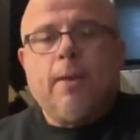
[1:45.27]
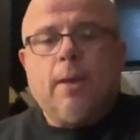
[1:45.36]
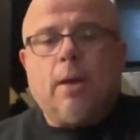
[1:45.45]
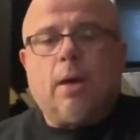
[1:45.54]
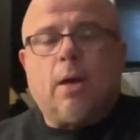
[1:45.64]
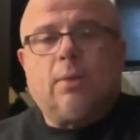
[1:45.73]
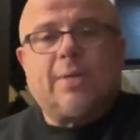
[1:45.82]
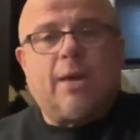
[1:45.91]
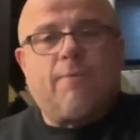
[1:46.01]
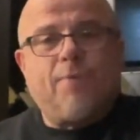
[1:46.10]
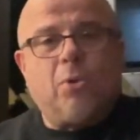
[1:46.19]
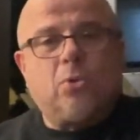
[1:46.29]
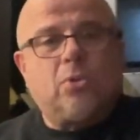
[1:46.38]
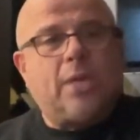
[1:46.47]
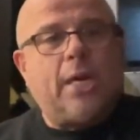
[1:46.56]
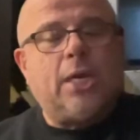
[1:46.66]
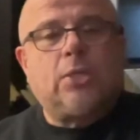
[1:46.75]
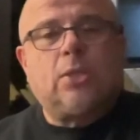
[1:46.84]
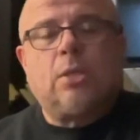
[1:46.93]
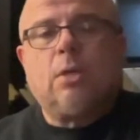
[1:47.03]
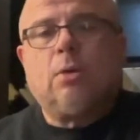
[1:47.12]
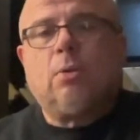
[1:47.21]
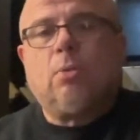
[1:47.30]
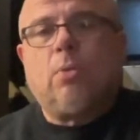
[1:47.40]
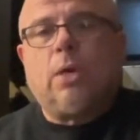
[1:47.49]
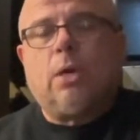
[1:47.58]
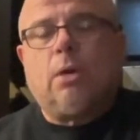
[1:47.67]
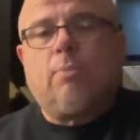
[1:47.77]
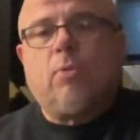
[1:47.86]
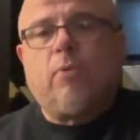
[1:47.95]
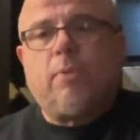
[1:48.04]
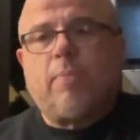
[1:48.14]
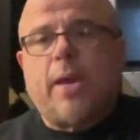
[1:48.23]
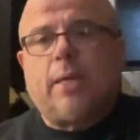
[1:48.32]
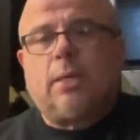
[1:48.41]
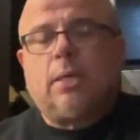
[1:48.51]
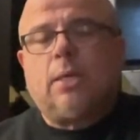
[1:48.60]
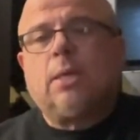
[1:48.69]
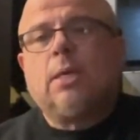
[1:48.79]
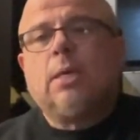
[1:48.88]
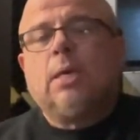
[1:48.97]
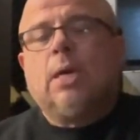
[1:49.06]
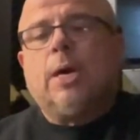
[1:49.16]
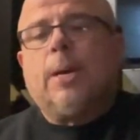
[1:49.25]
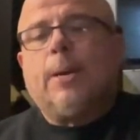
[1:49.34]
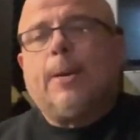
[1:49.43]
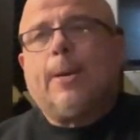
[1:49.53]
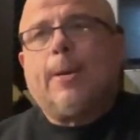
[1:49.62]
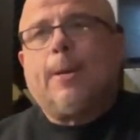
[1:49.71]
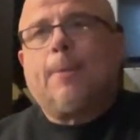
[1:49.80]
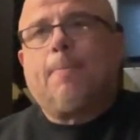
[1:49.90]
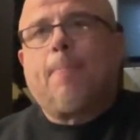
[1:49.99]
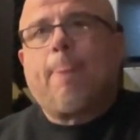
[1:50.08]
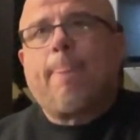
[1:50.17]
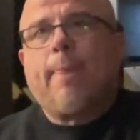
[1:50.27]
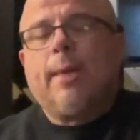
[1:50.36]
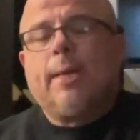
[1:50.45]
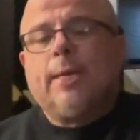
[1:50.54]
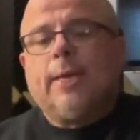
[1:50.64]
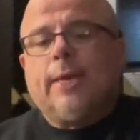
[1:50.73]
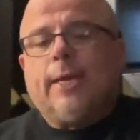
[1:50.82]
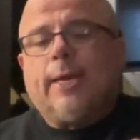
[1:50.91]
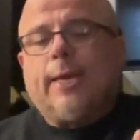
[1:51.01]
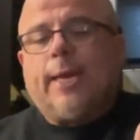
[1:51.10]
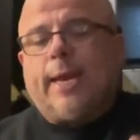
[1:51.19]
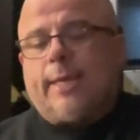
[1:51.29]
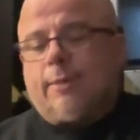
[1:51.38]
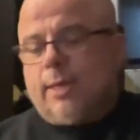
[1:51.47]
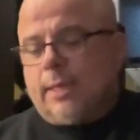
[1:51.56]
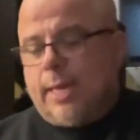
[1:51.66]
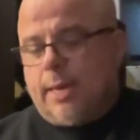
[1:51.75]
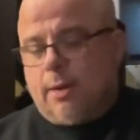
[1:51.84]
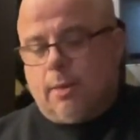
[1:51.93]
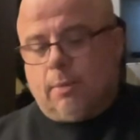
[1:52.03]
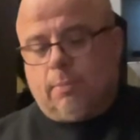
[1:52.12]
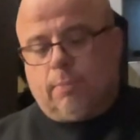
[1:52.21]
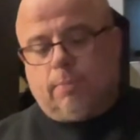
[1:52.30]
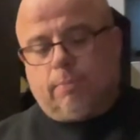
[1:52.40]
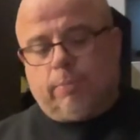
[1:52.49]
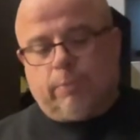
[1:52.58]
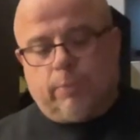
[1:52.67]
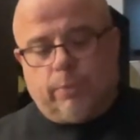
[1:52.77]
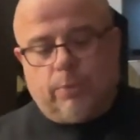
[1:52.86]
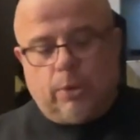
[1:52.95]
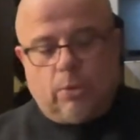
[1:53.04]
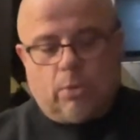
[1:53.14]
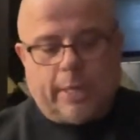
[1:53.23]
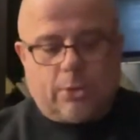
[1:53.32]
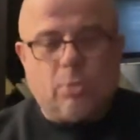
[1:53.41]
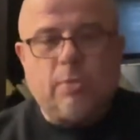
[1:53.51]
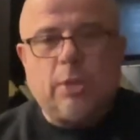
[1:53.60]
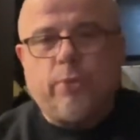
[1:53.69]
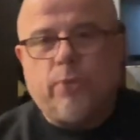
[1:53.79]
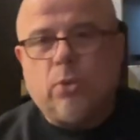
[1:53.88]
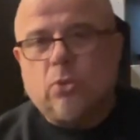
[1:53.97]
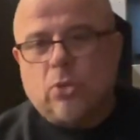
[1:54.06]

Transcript: It's got a phono stage with a moving magnet. And I think that, you know, not too many reviews.